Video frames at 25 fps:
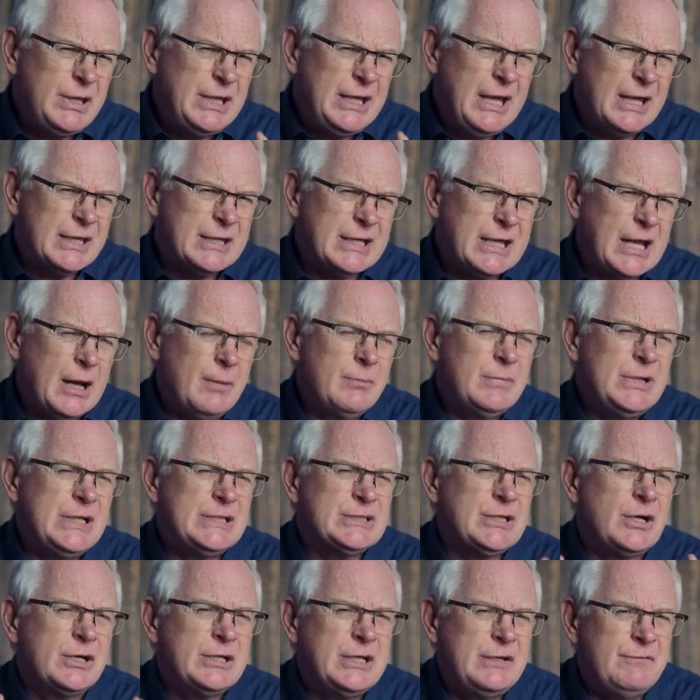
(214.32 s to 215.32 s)
of the other
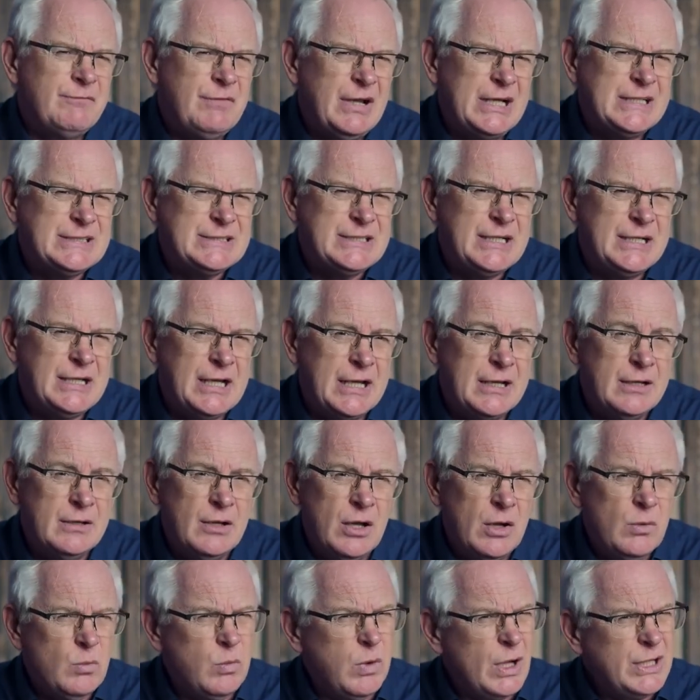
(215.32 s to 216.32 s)
companies I'd invested
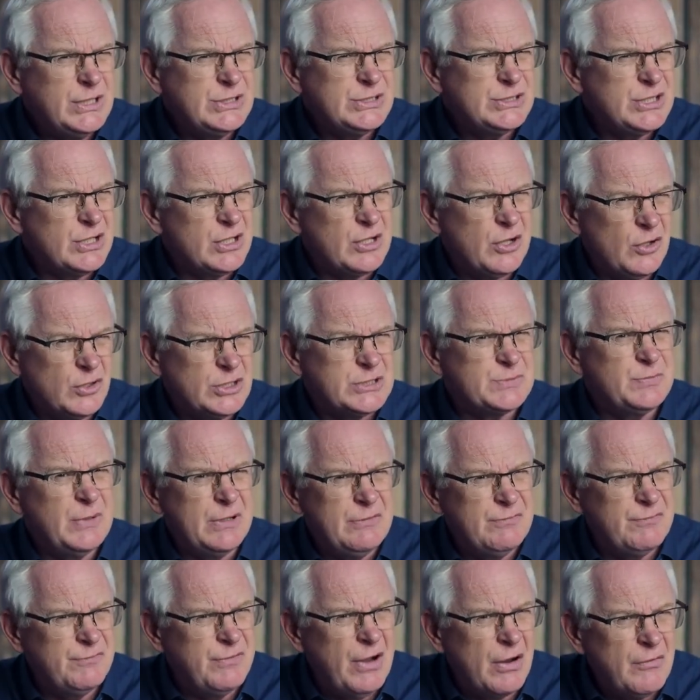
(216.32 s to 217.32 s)
in, ones that cost
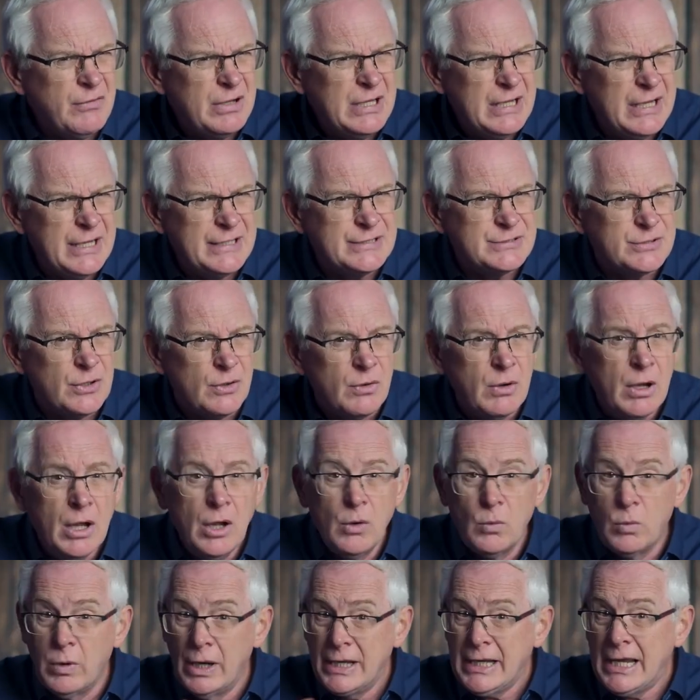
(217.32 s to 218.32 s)
me very little,
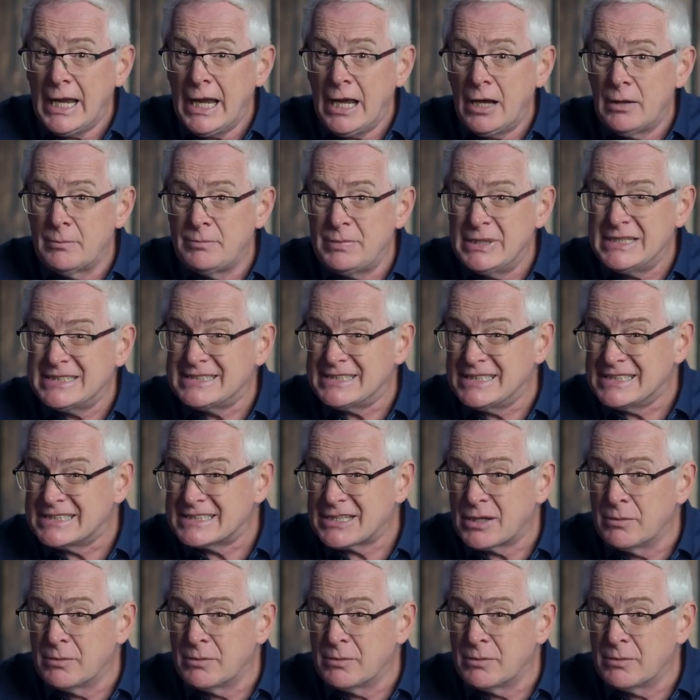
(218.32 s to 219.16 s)
went out of business